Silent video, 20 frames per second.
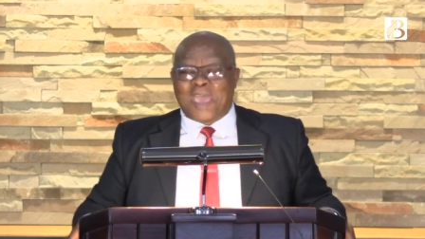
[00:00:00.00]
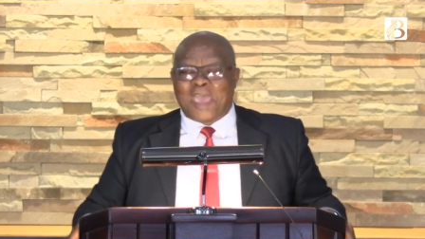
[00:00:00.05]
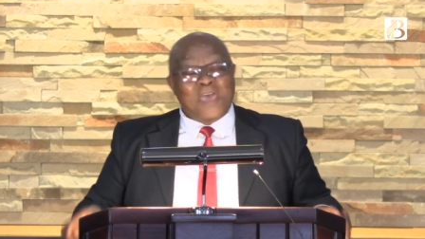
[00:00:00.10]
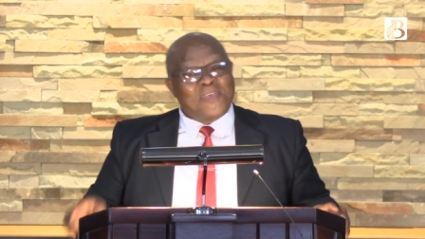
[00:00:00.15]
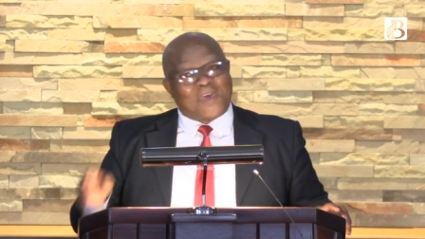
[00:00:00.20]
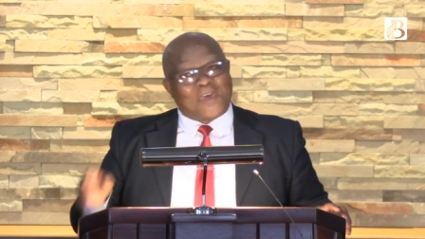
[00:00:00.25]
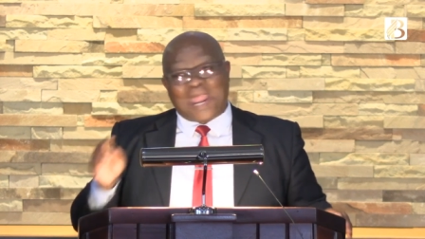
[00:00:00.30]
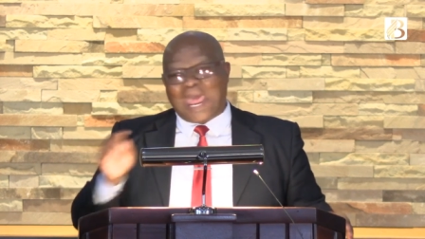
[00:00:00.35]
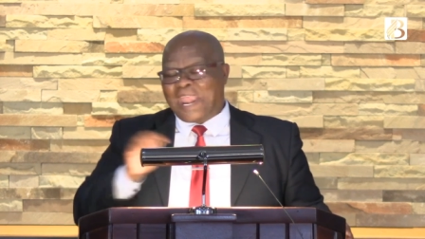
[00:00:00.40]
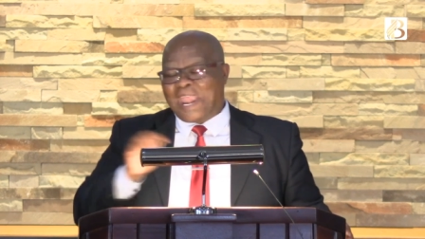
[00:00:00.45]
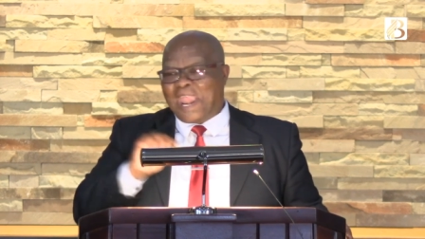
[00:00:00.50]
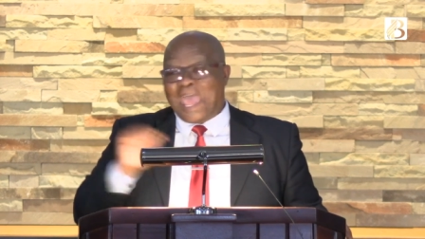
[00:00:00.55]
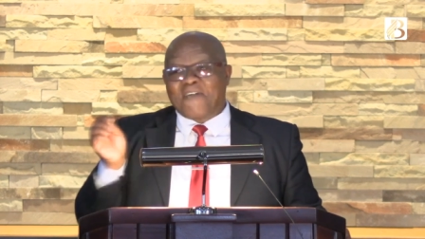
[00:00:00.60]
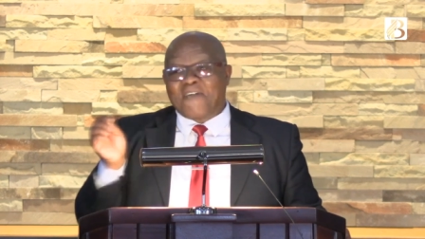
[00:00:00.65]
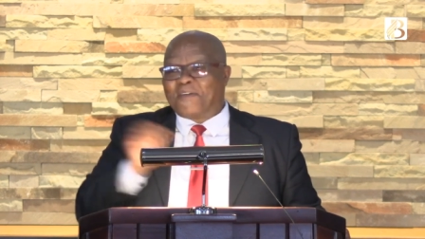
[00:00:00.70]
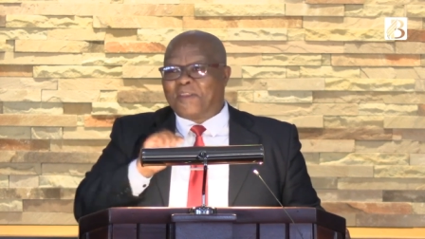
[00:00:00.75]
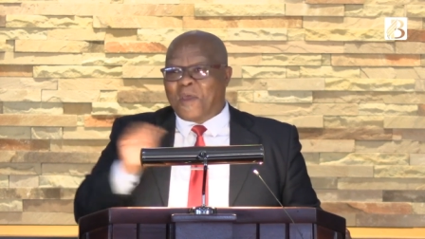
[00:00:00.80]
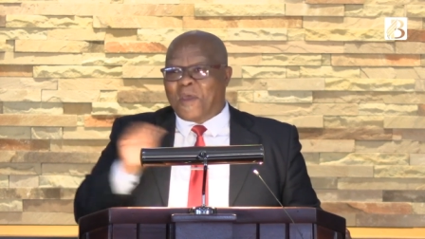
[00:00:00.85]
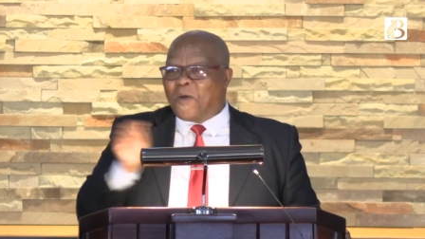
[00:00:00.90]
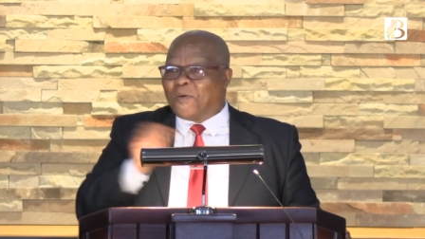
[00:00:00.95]
that I never
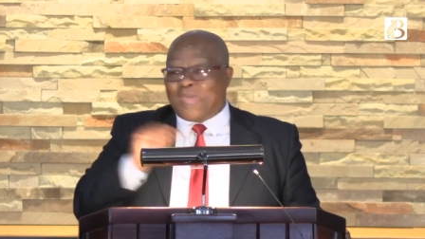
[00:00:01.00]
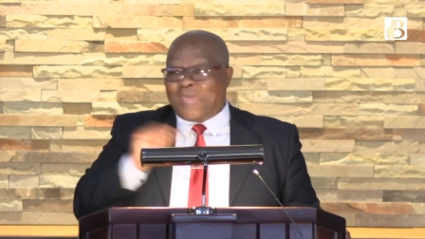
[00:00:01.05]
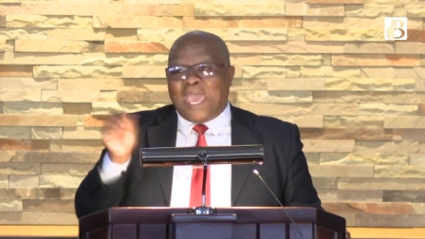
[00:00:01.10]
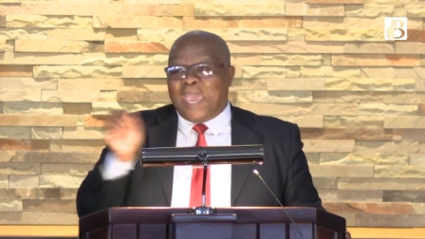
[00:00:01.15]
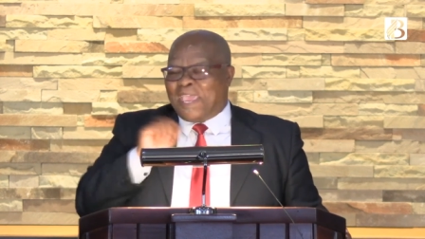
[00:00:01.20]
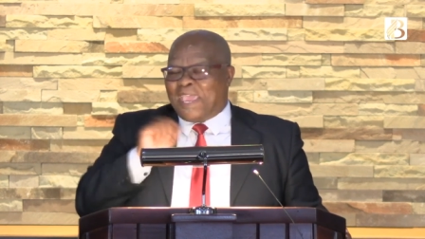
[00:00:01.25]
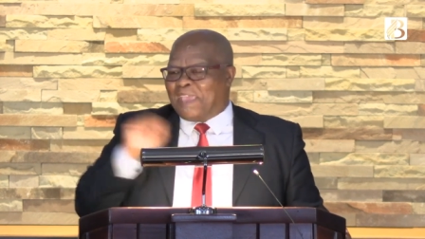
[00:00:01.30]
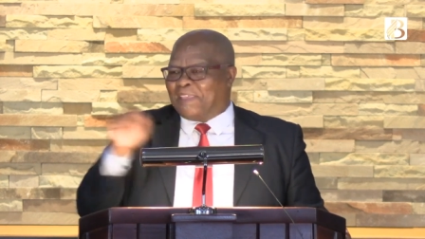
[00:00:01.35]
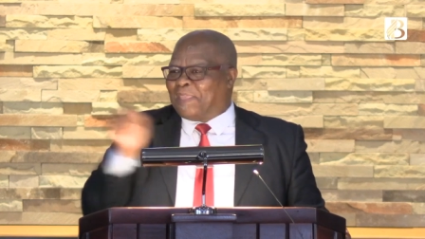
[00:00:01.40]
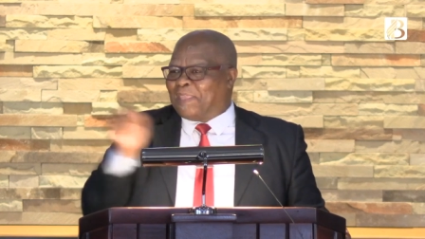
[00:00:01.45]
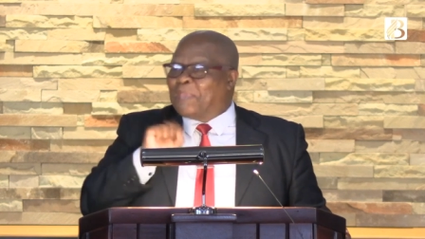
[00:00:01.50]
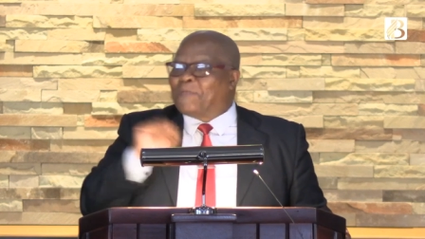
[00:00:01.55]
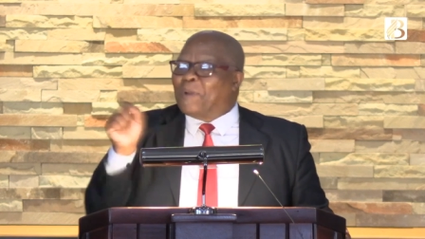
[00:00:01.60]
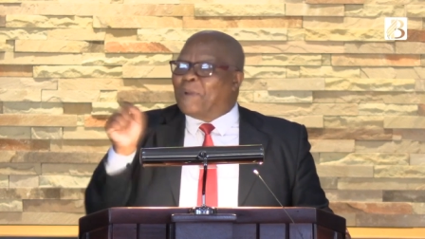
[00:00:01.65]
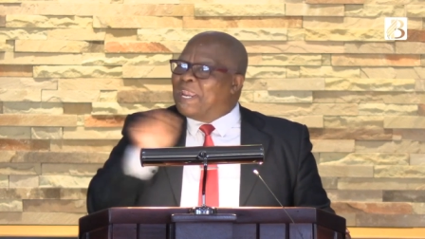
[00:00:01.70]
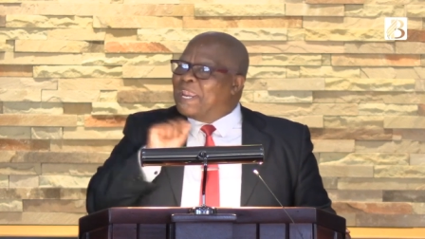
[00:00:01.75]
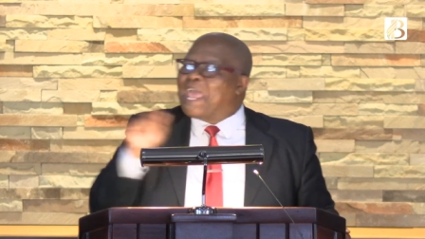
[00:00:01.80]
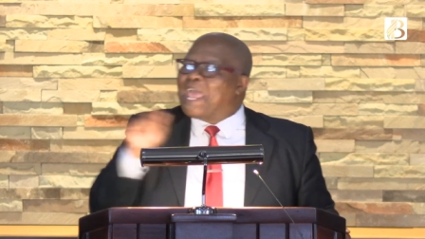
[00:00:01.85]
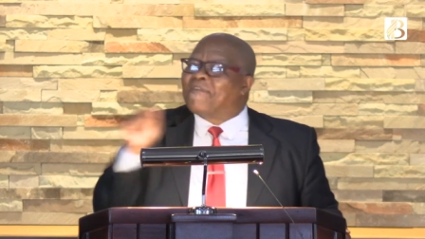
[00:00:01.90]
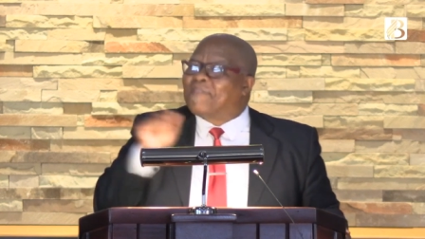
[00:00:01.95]
know. That it, it will
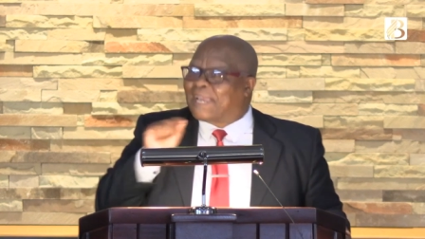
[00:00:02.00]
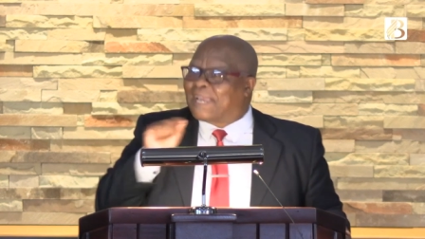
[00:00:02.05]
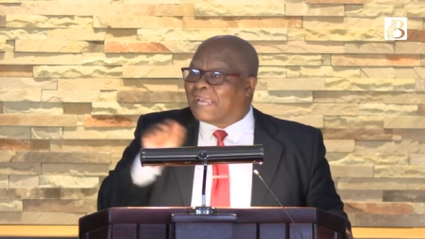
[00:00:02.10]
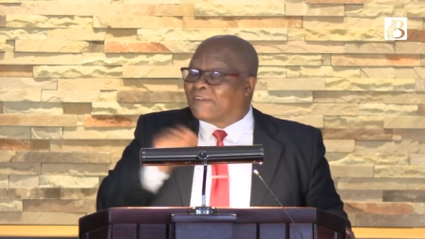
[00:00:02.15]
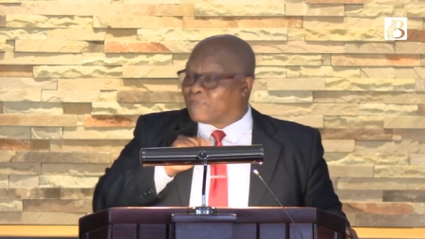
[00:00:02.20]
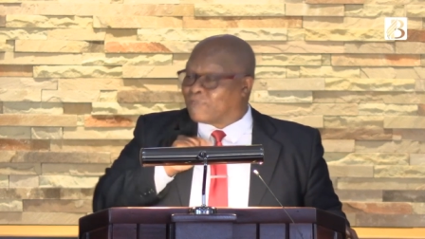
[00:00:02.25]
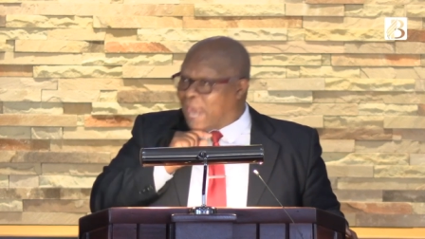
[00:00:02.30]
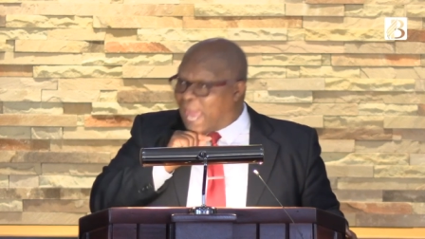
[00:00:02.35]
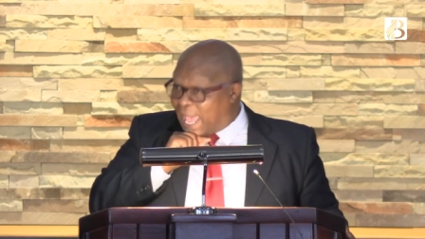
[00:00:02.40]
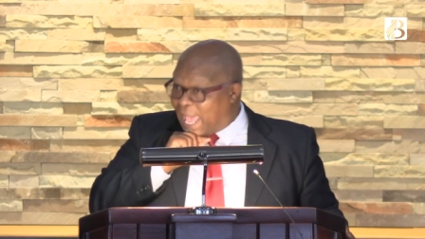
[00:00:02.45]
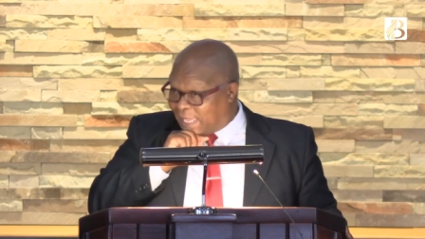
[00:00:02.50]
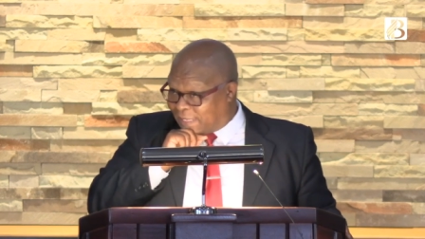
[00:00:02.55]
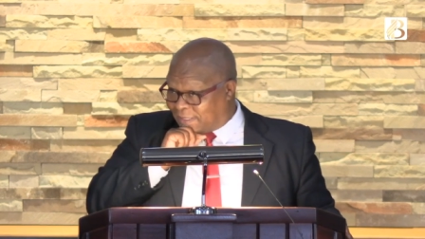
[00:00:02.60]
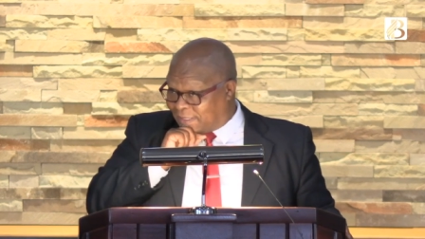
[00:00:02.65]
never get right